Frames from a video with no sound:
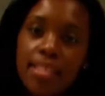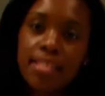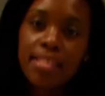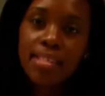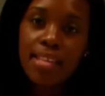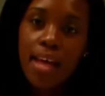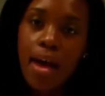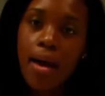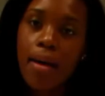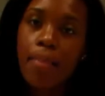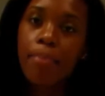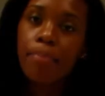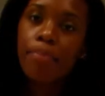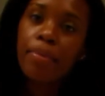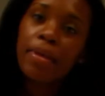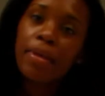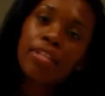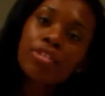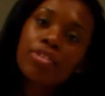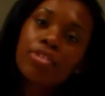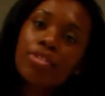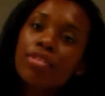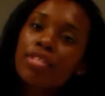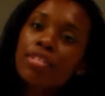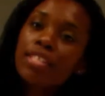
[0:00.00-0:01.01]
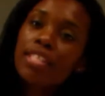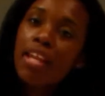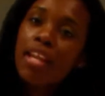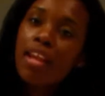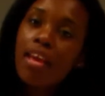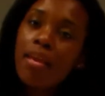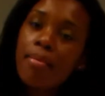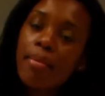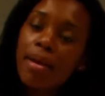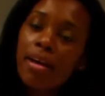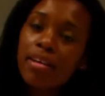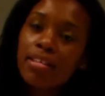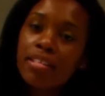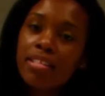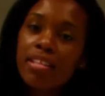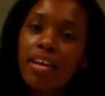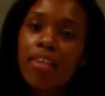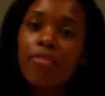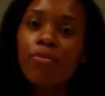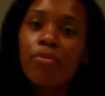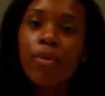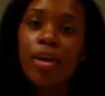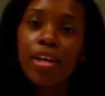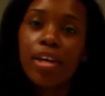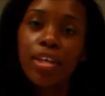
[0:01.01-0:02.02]
some pictures and emails
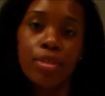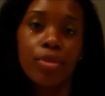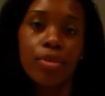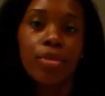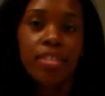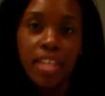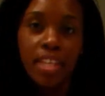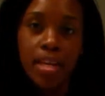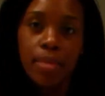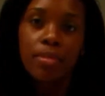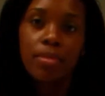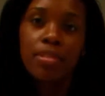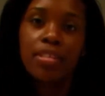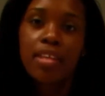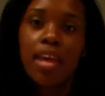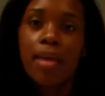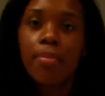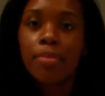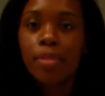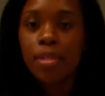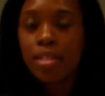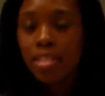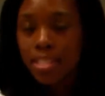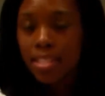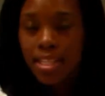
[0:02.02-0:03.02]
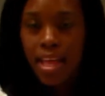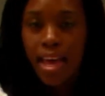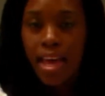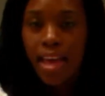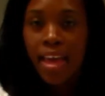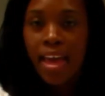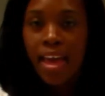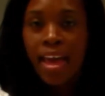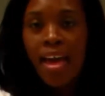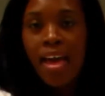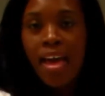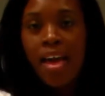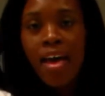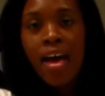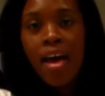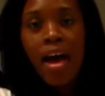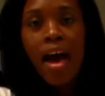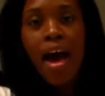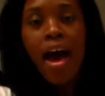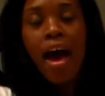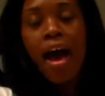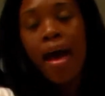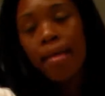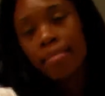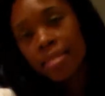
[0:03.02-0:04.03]
of what your tablescape looks like.
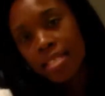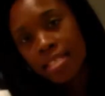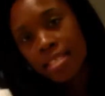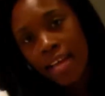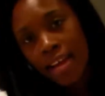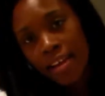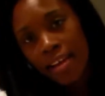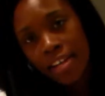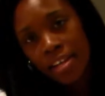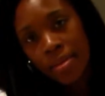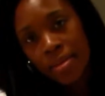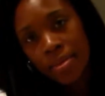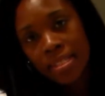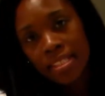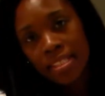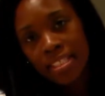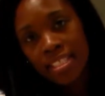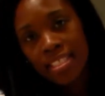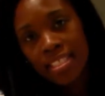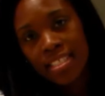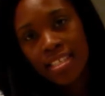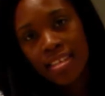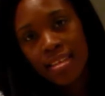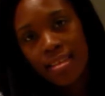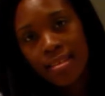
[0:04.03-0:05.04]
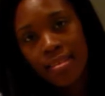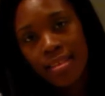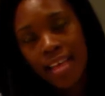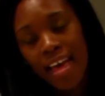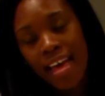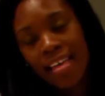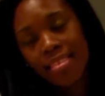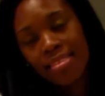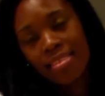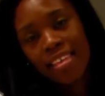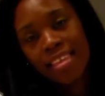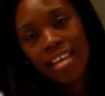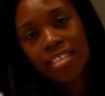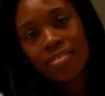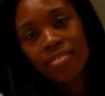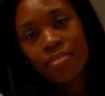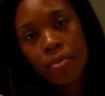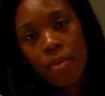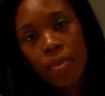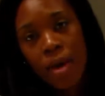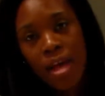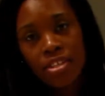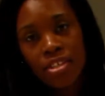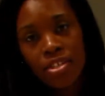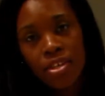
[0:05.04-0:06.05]
I'm designer Quinty Sill, and thanks for
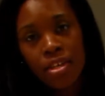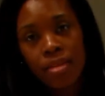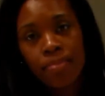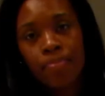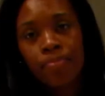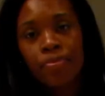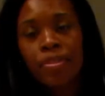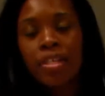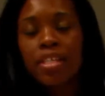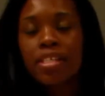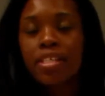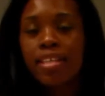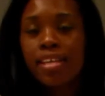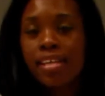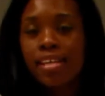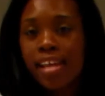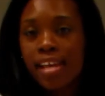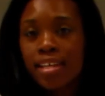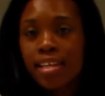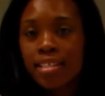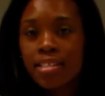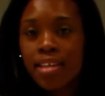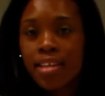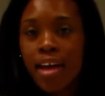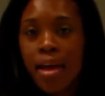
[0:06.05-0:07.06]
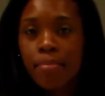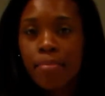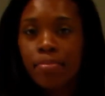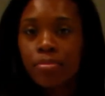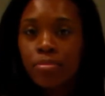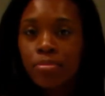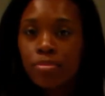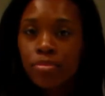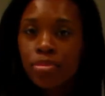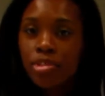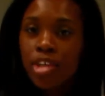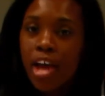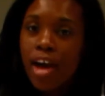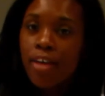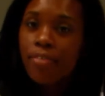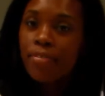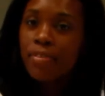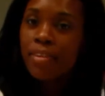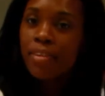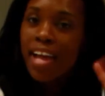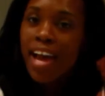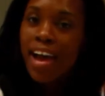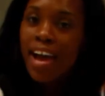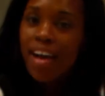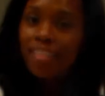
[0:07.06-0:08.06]
watching. See you next time. Ciao for
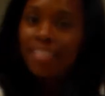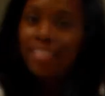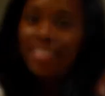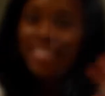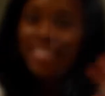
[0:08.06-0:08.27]
now.